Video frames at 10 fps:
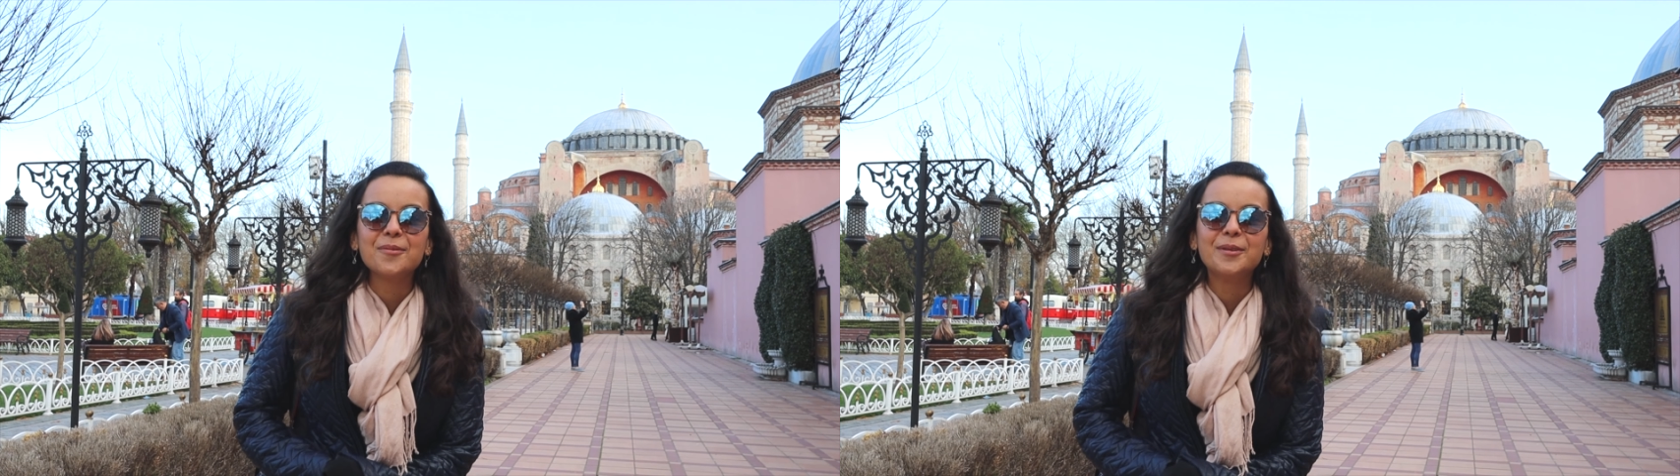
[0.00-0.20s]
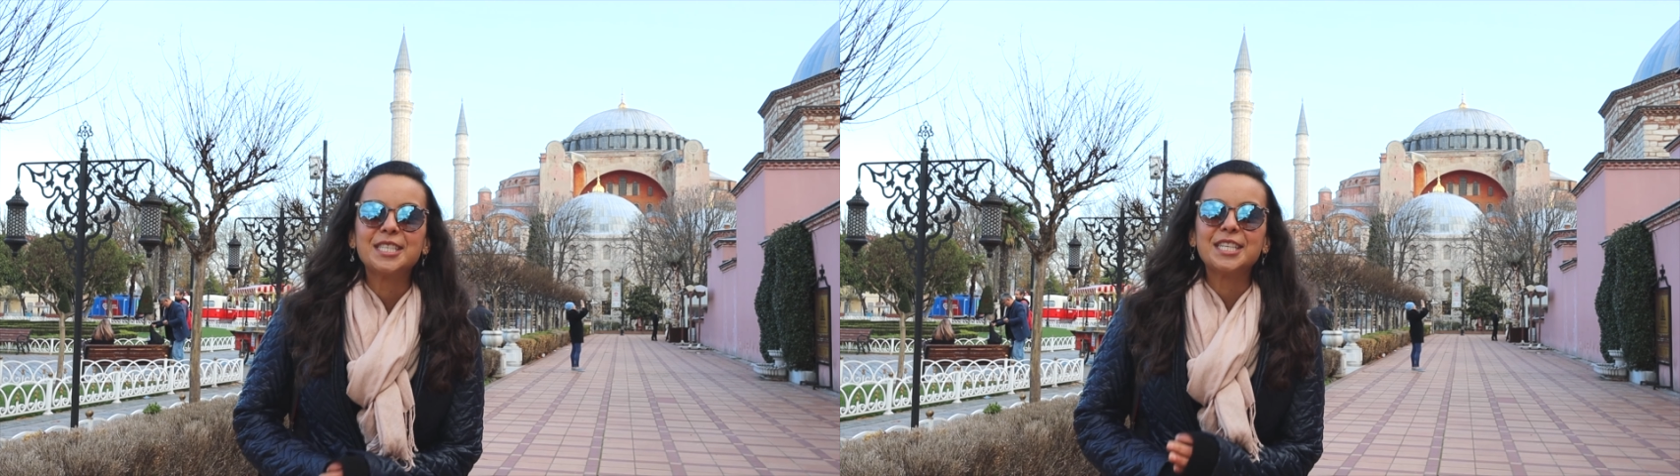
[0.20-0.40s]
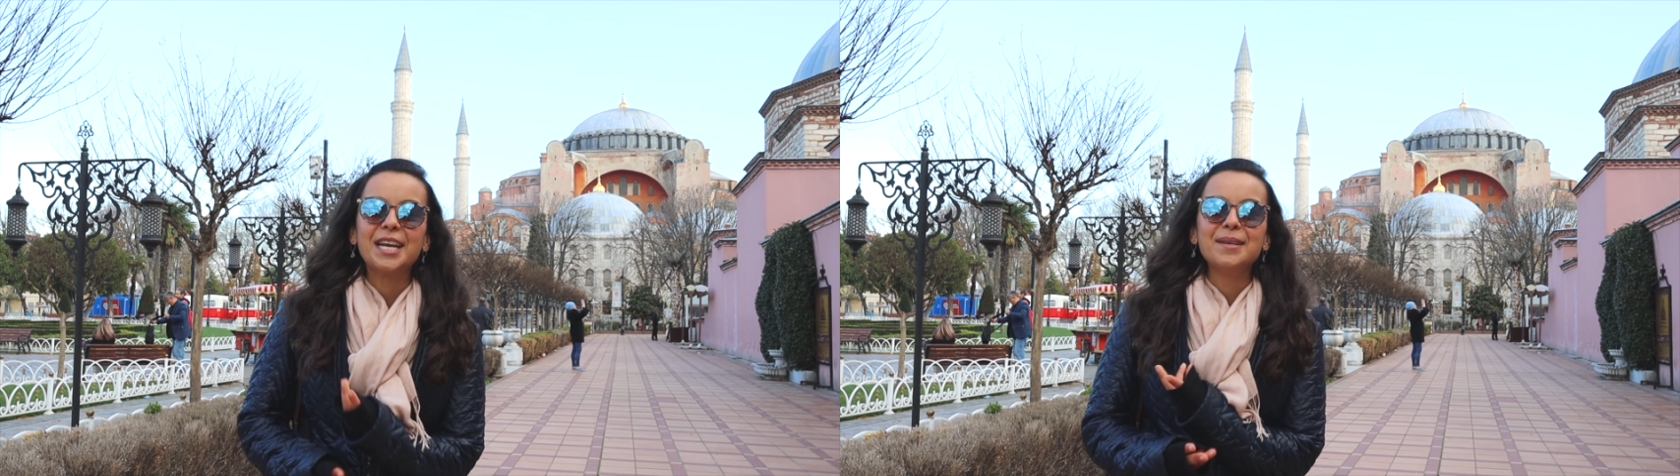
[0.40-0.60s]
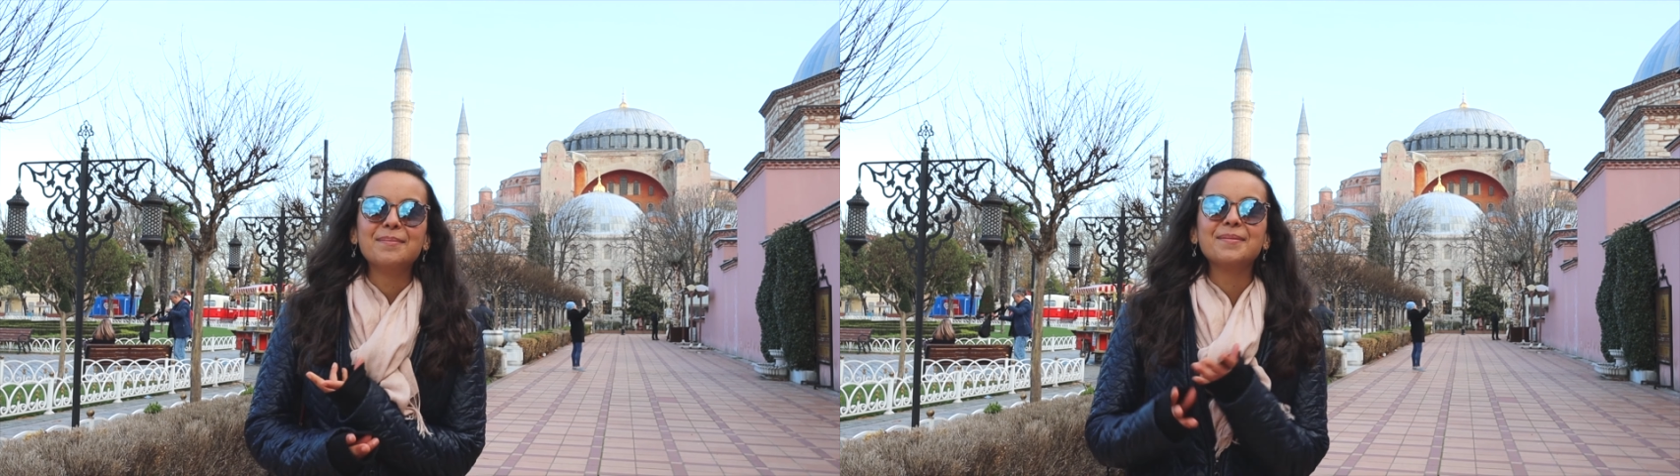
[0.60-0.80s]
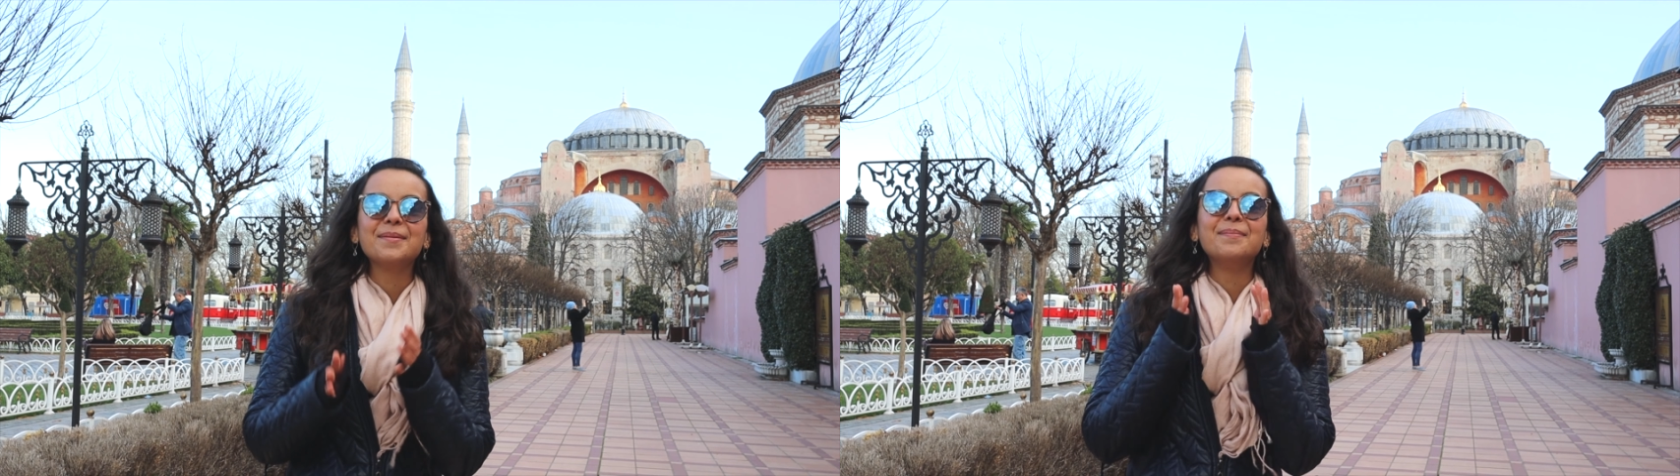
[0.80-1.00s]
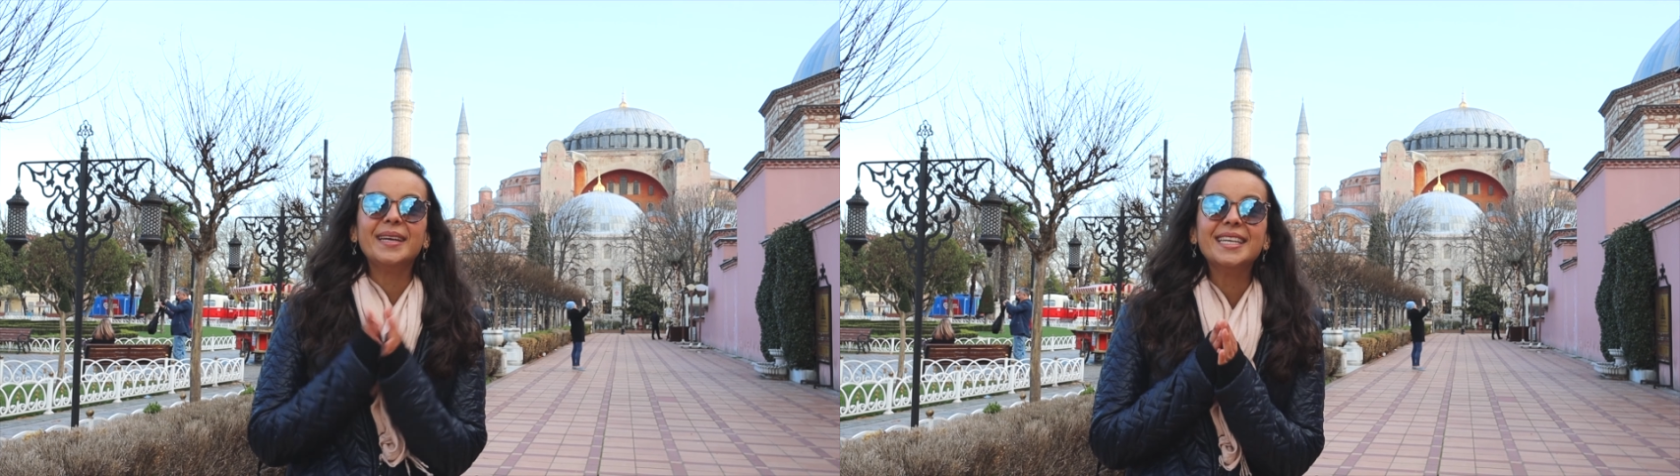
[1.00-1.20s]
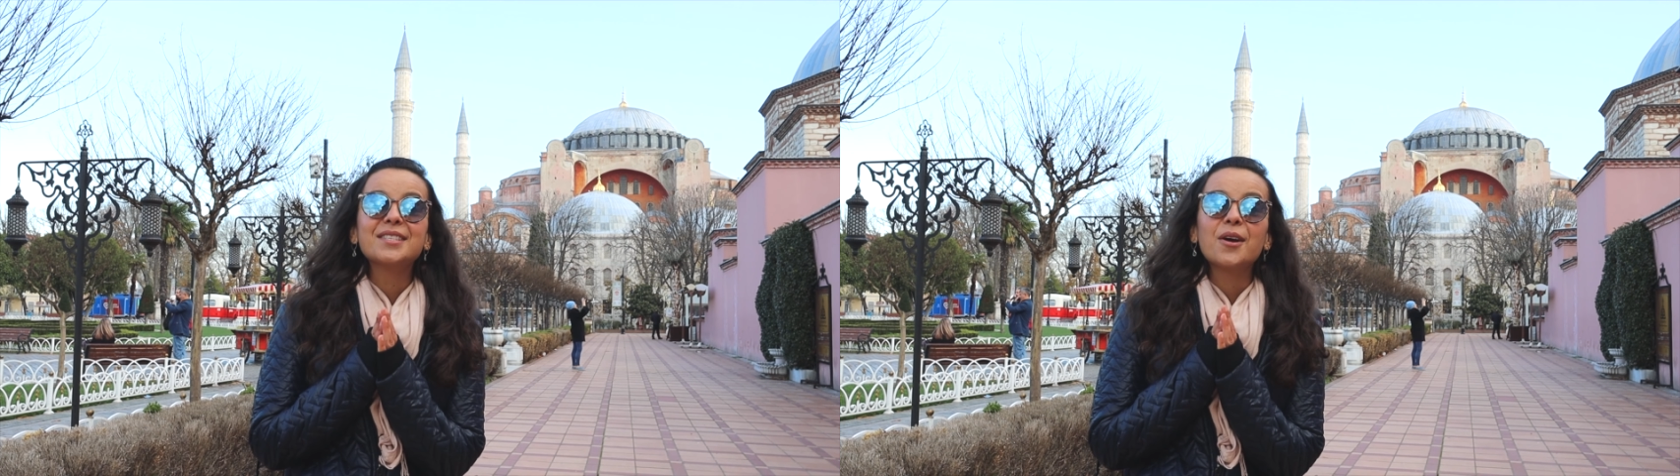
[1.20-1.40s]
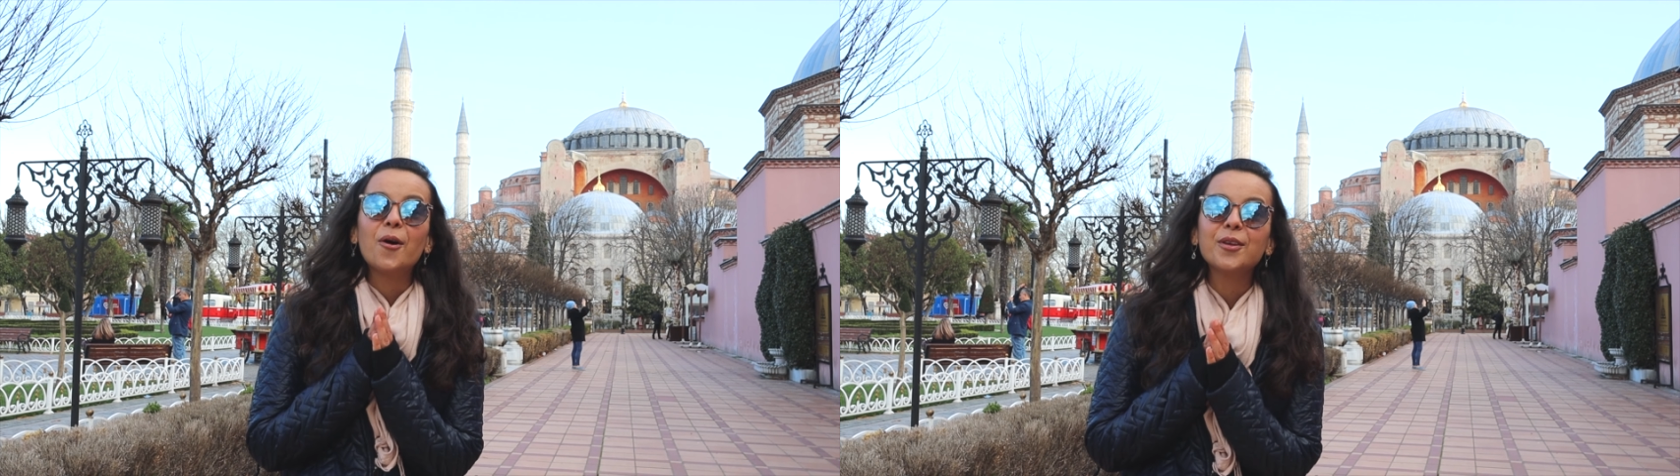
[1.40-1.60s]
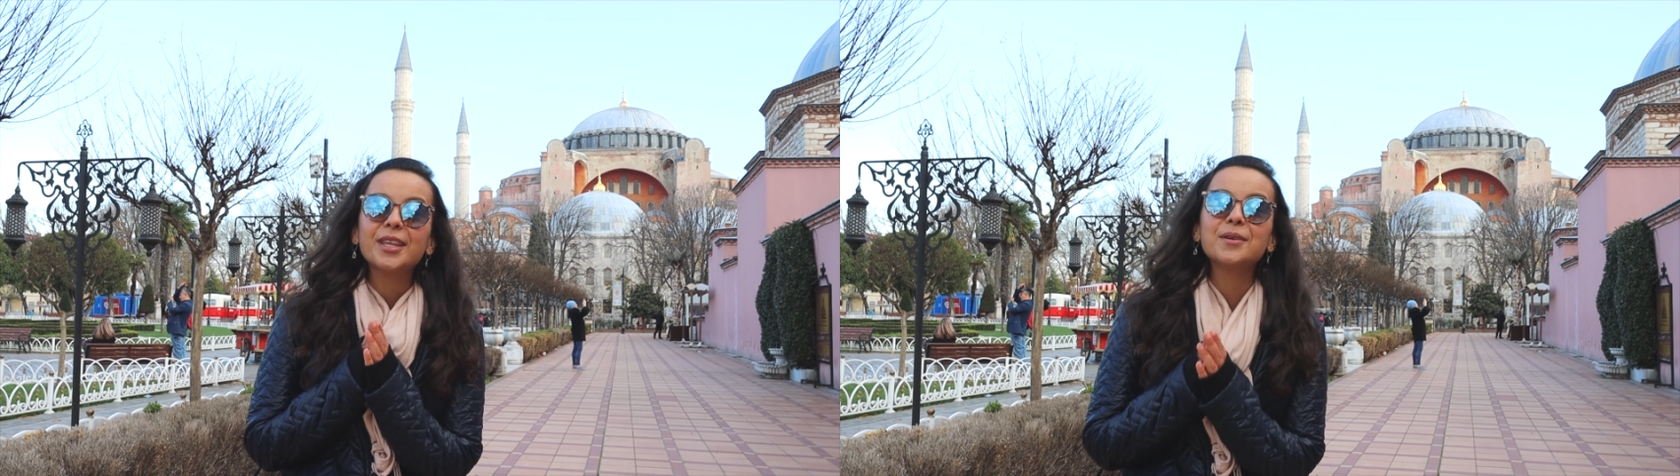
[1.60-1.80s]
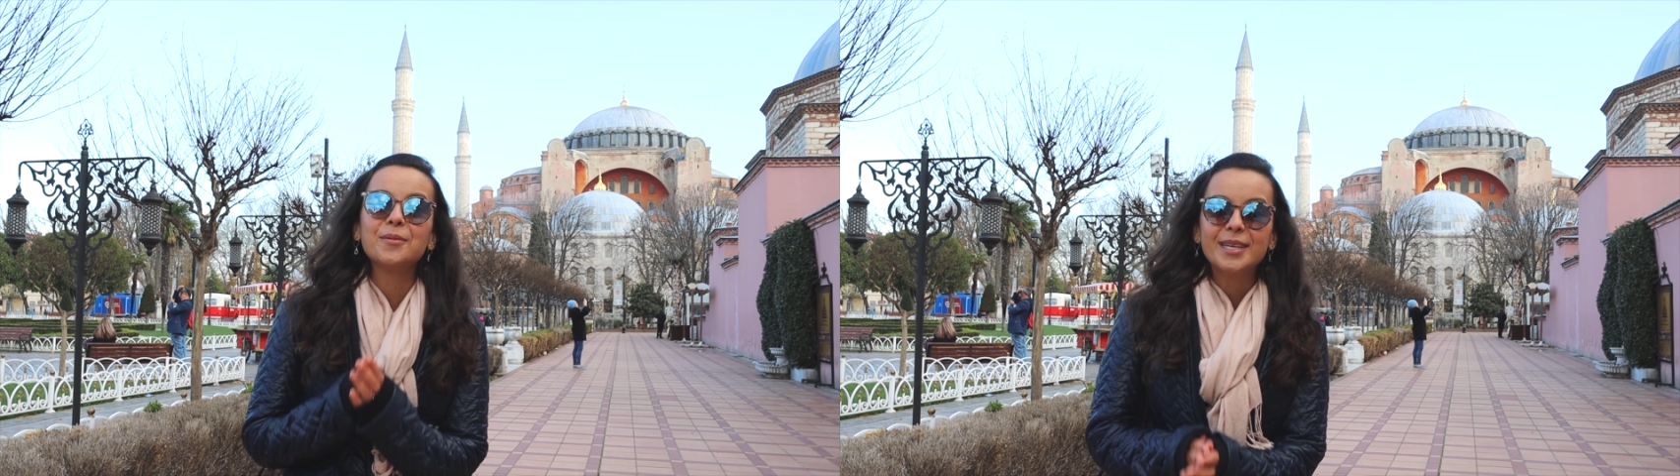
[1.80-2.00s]
which name means
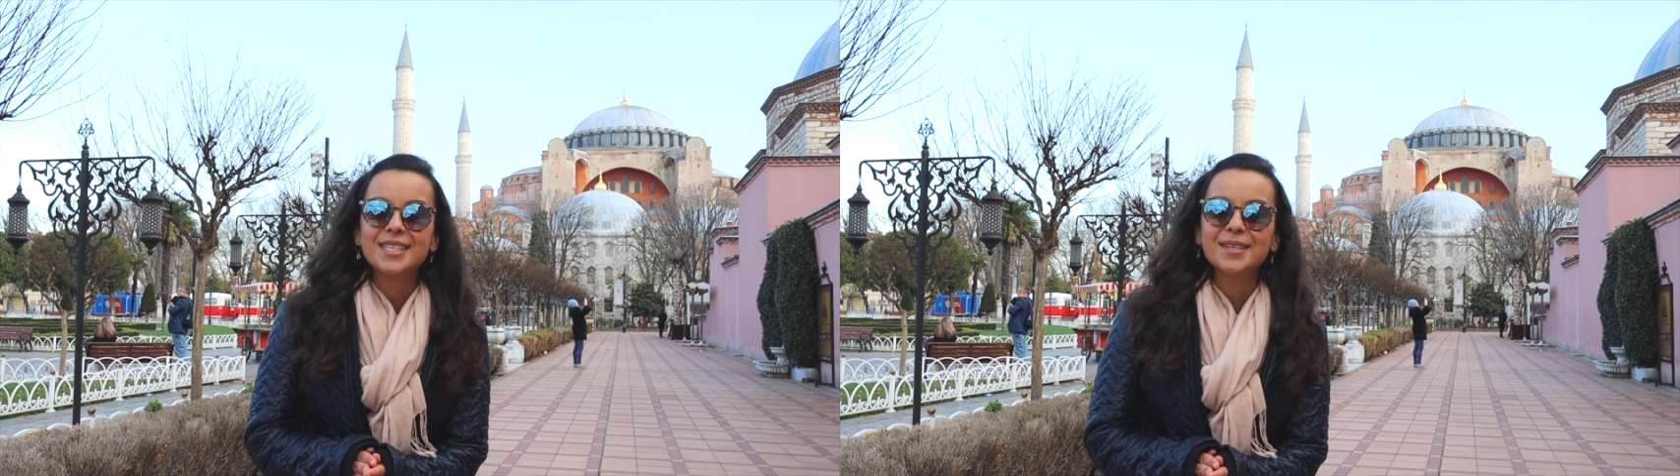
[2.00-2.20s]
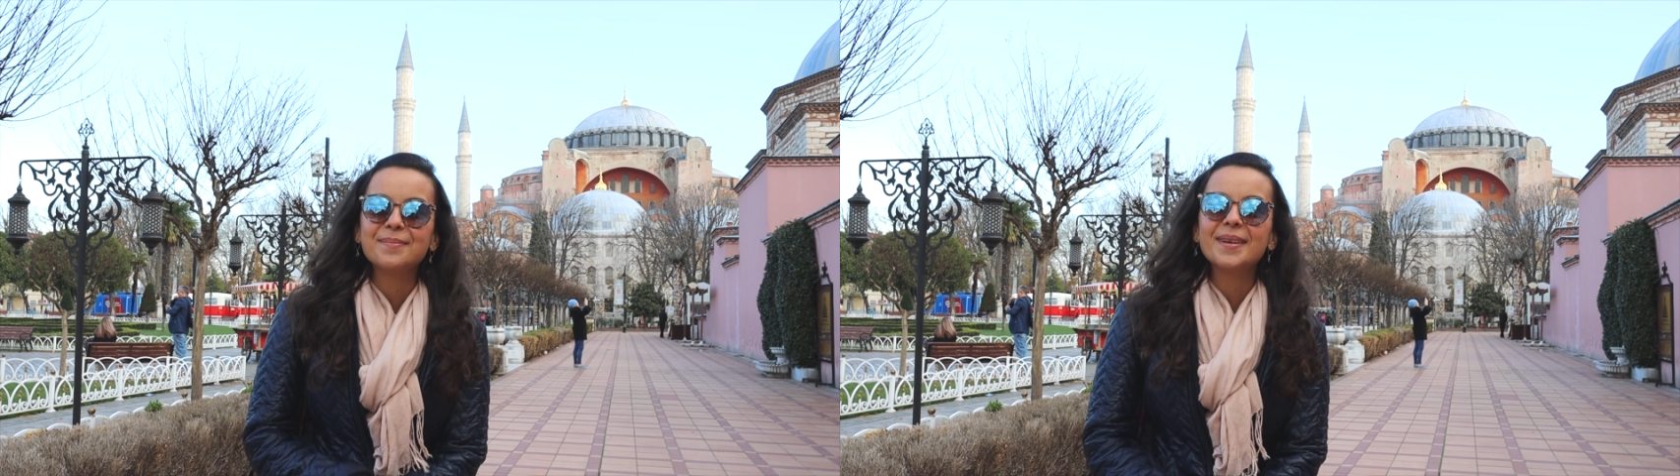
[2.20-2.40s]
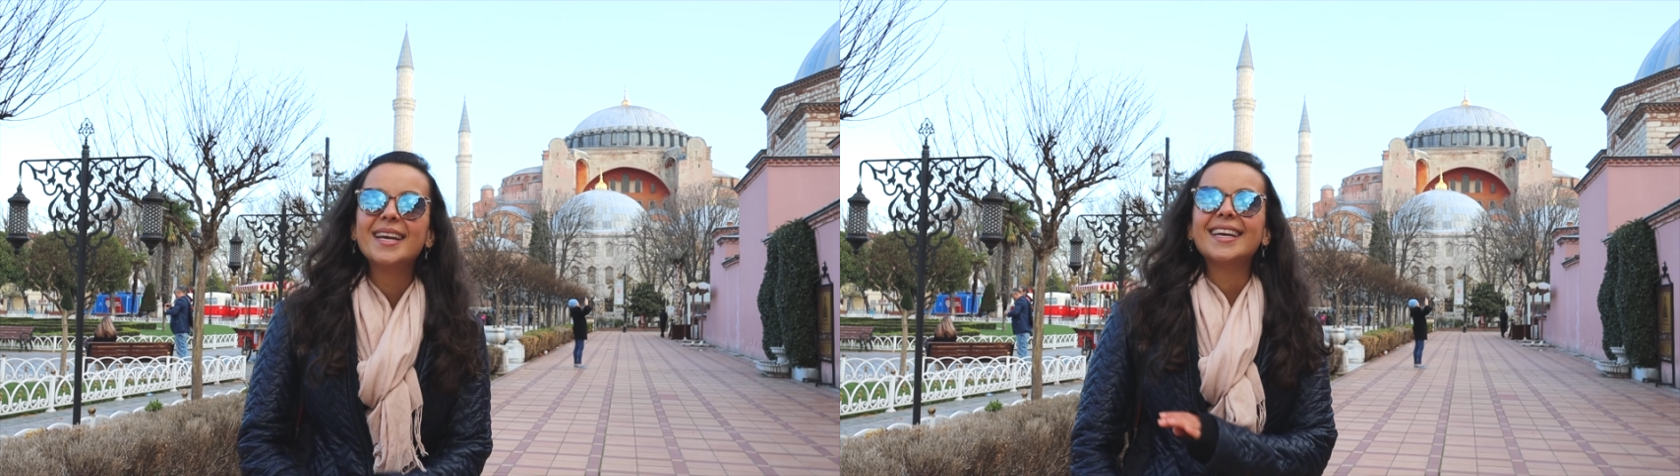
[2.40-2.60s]
holy wisdom,